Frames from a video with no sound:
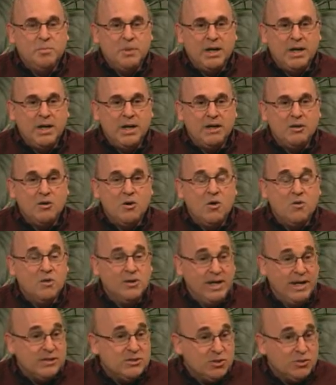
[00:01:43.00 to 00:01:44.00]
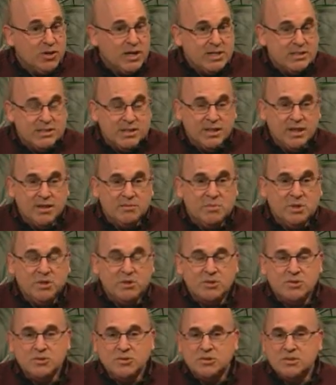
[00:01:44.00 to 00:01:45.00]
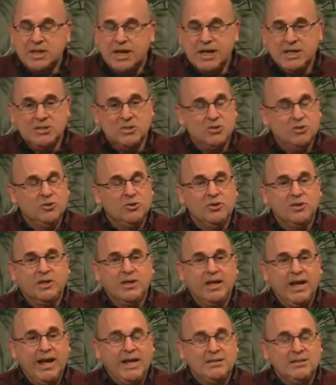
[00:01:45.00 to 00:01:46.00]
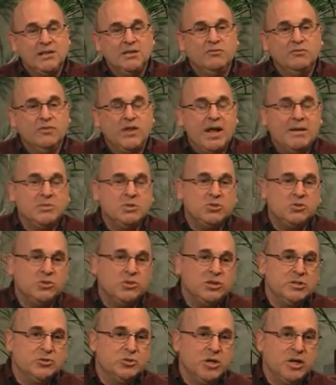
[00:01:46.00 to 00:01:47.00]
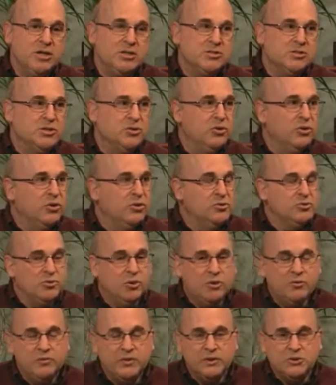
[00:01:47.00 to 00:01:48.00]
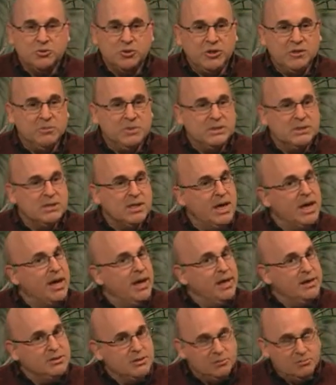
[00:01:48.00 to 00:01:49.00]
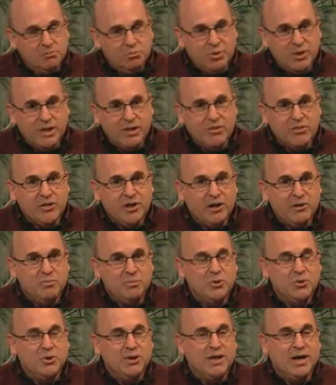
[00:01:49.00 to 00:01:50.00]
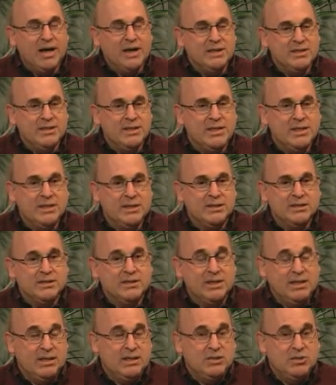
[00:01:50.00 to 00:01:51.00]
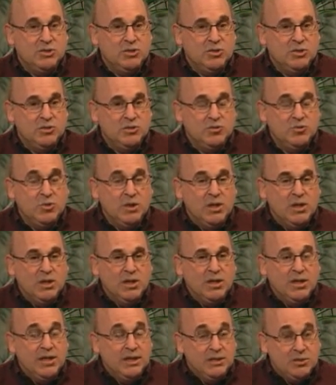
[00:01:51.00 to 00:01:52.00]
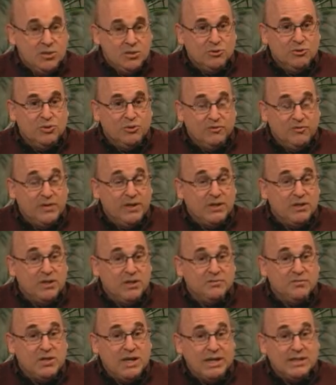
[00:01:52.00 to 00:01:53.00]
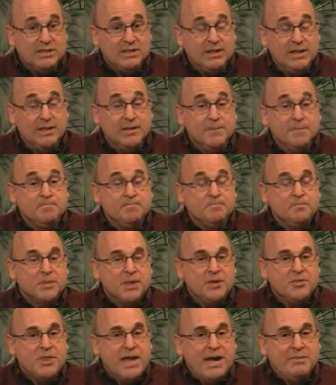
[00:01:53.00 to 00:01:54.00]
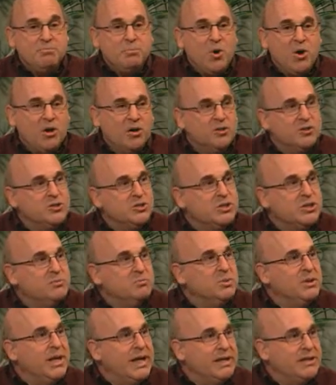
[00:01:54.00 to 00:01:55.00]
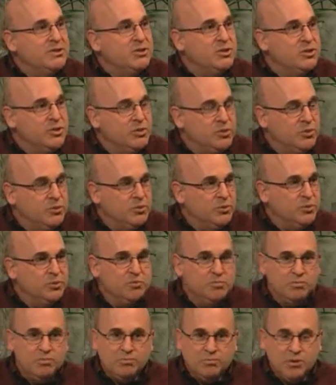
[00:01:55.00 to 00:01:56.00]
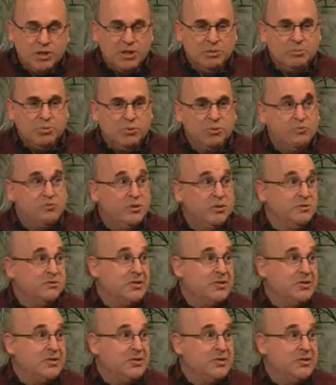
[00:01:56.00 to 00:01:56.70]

uh, cholinesterase inhibitors and to look at anti inflammatory drugs and neurotrophic treatments to bring therapeutic ideas into, into definitive testing. That partnership led to the approval of